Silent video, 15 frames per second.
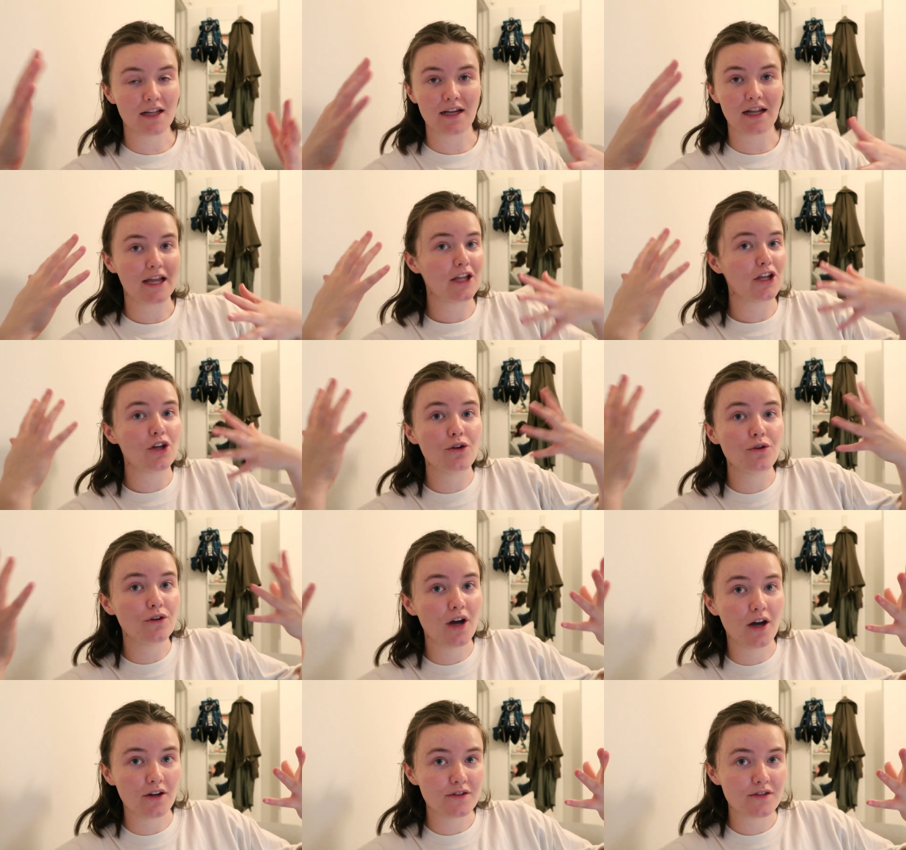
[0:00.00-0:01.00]
like, who
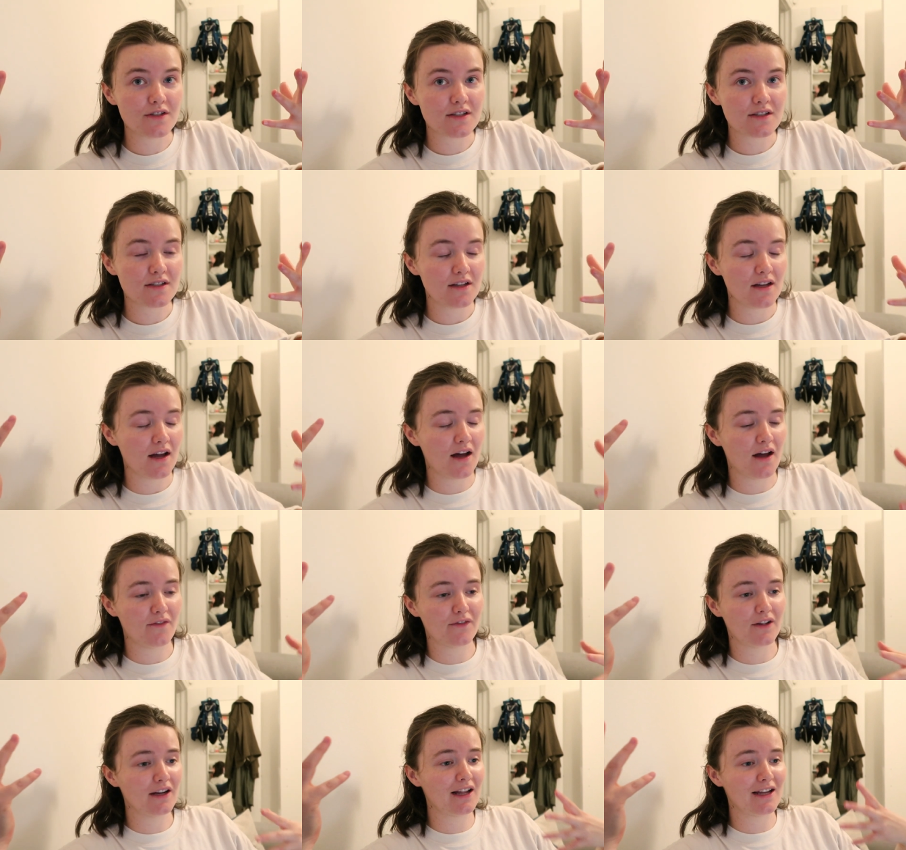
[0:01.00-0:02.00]
knows? I
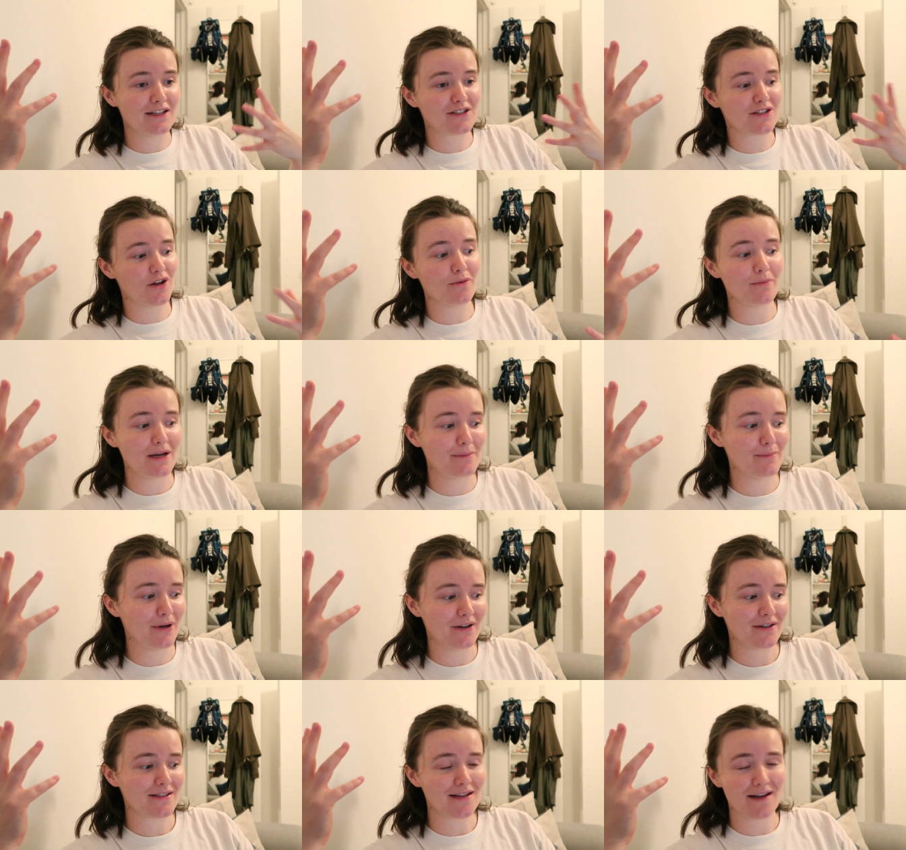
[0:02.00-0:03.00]
feel like so many
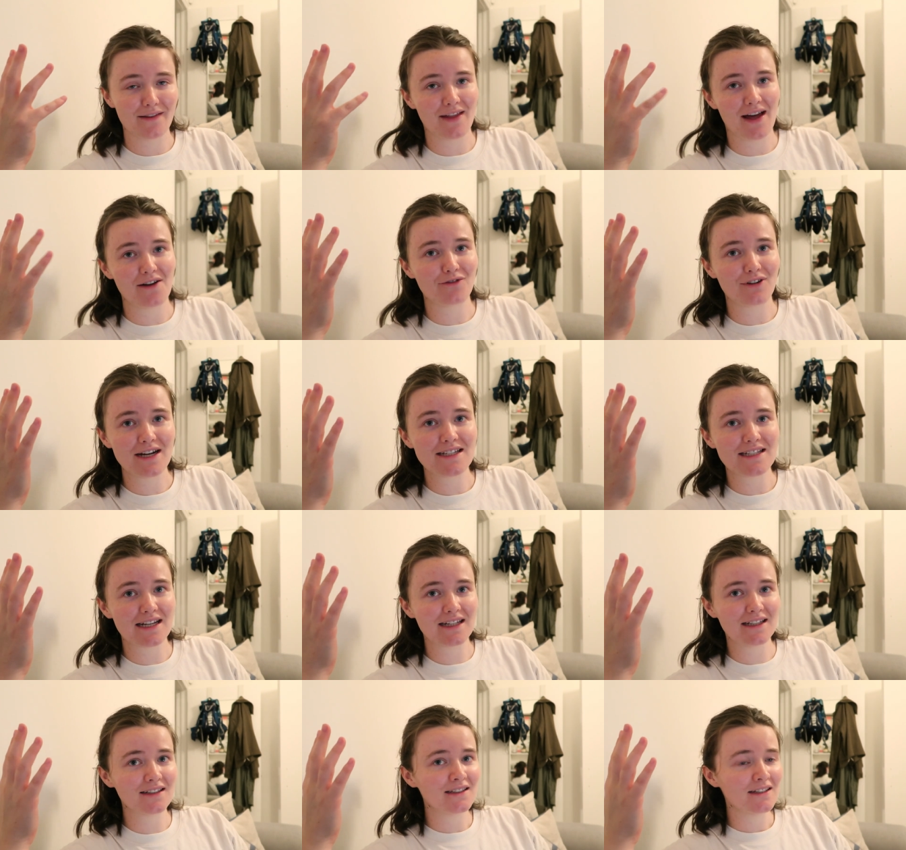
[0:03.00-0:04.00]
books are that
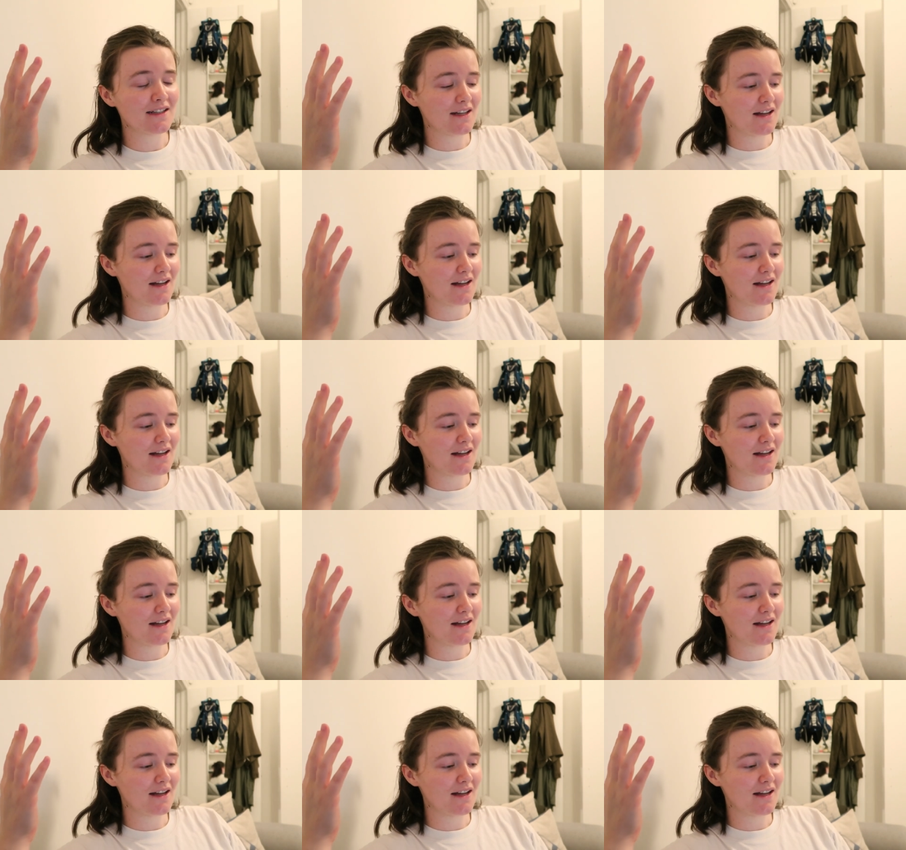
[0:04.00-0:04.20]
rating.